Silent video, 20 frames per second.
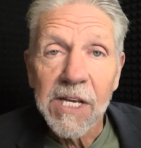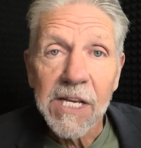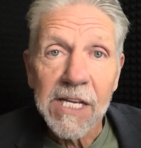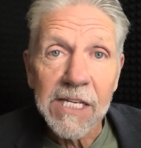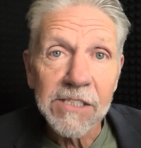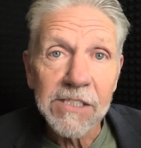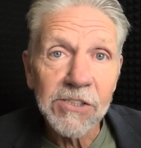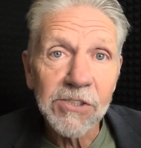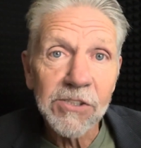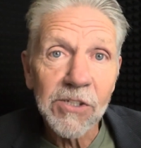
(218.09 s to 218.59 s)

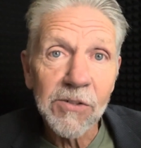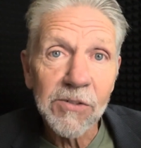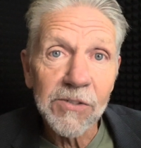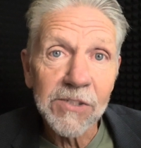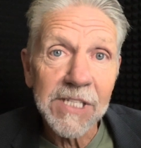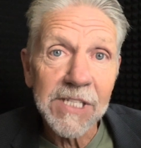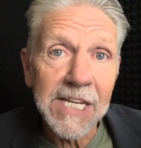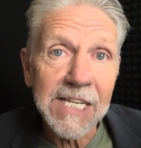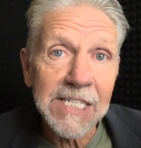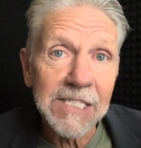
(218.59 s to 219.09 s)
and certain
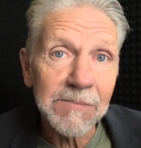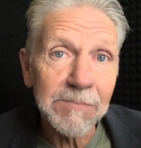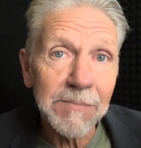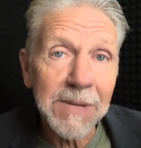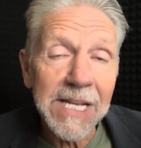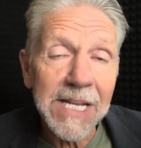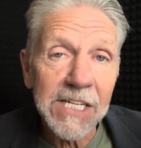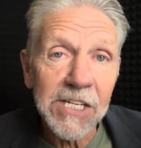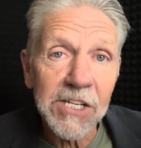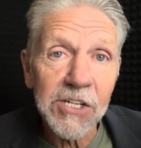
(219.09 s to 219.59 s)
things
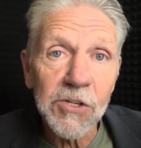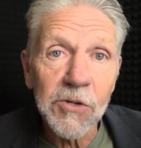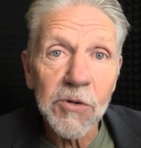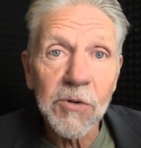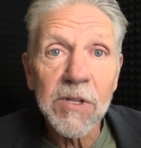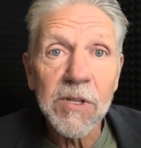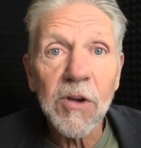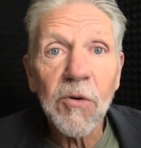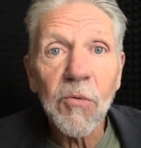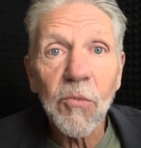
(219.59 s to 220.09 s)
men can do
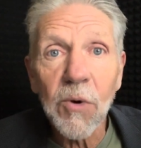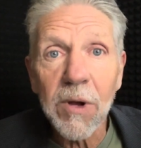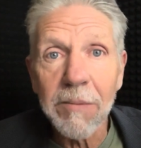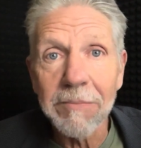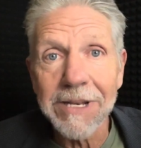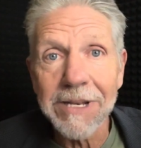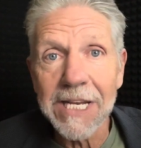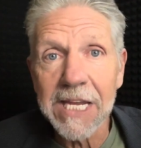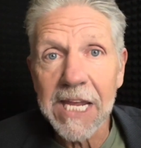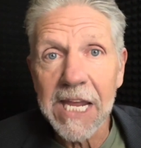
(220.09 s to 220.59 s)
that
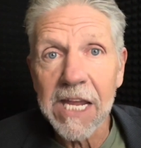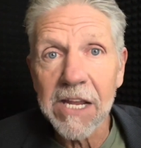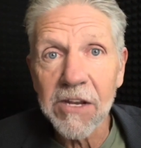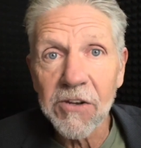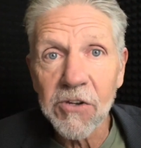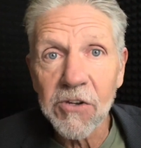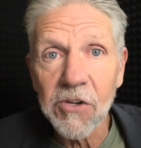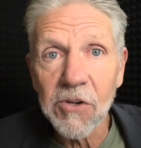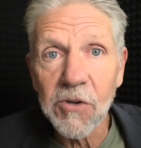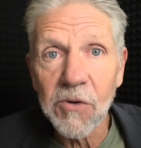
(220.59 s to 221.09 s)
women
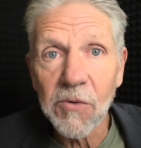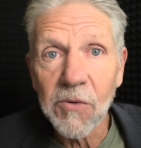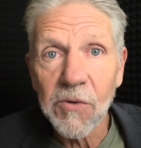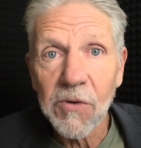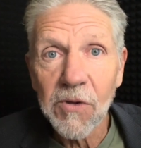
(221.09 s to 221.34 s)
can't do.